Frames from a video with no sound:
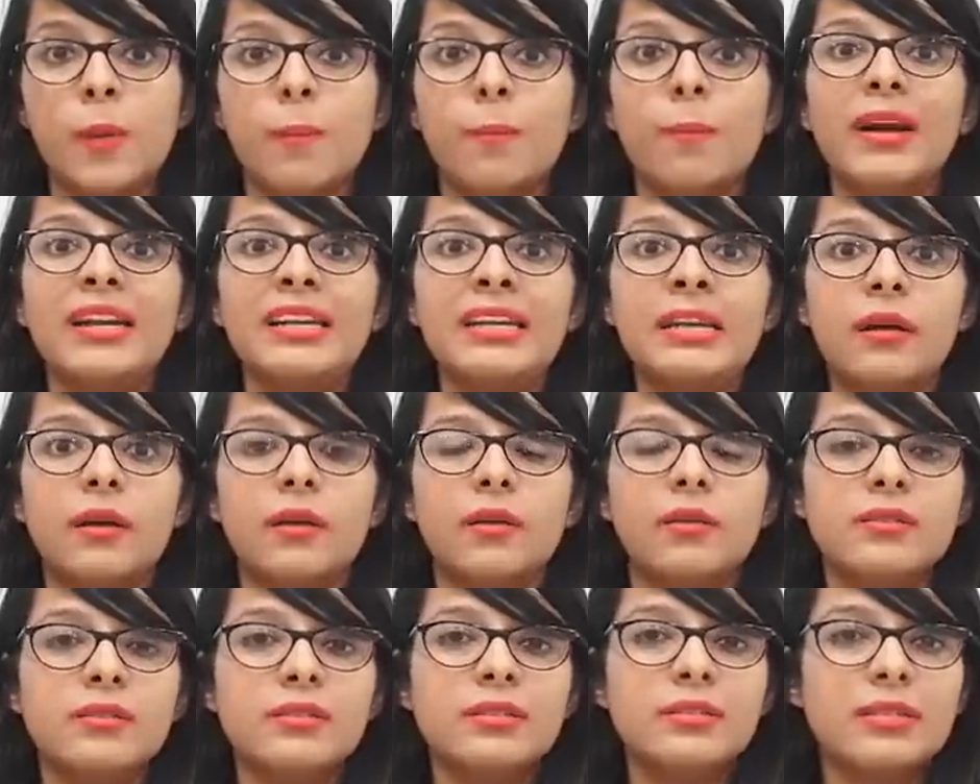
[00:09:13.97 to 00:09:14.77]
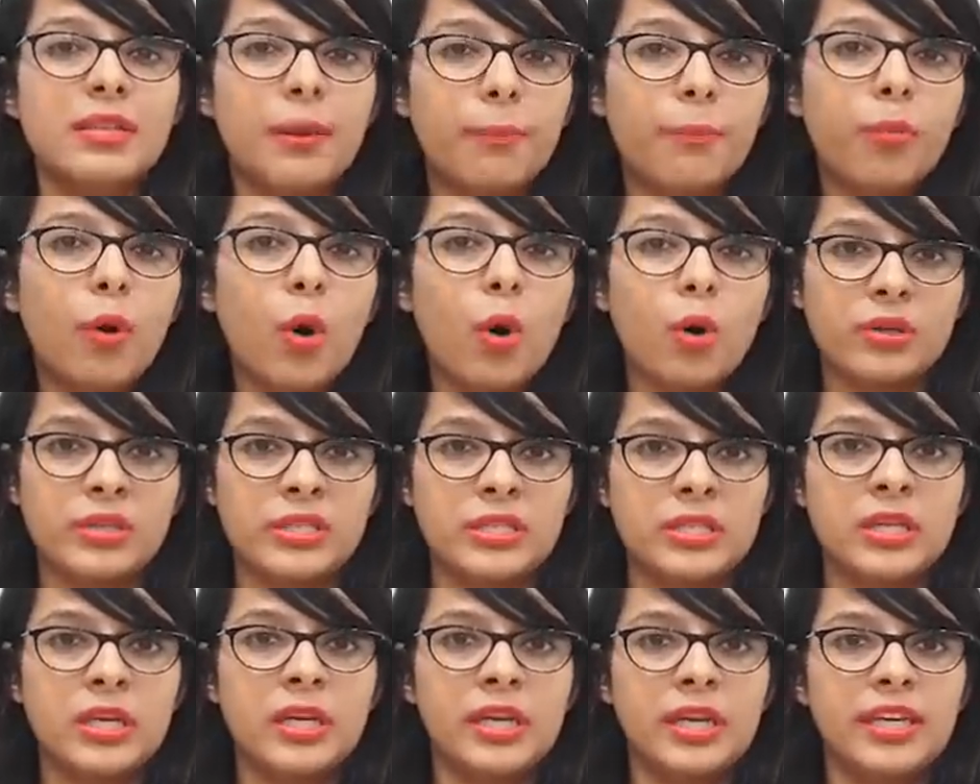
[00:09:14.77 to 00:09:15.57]
But
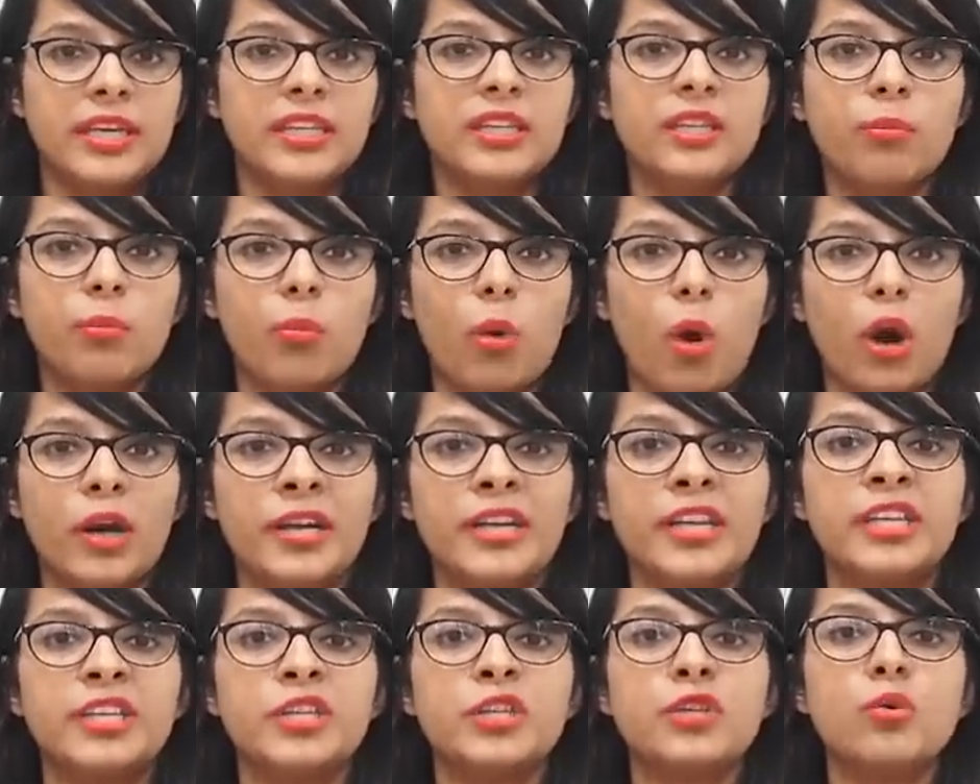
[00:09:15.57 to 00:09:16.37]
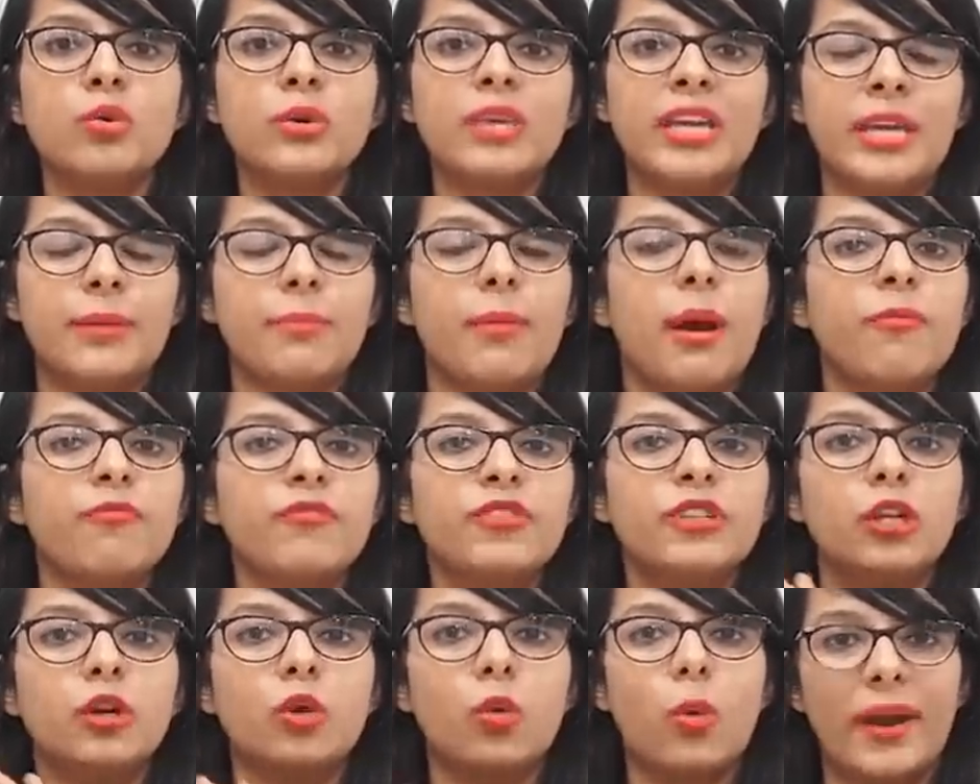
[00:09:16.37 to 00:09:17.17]
suppose in the morning you came up
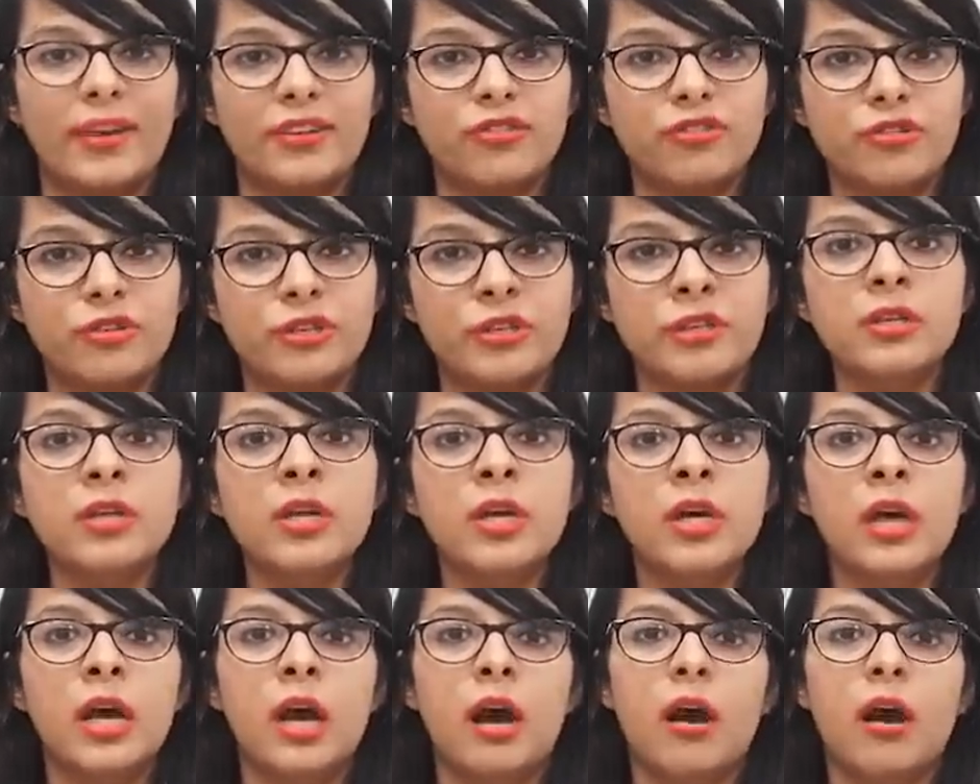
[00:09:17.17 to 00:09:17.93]
with a question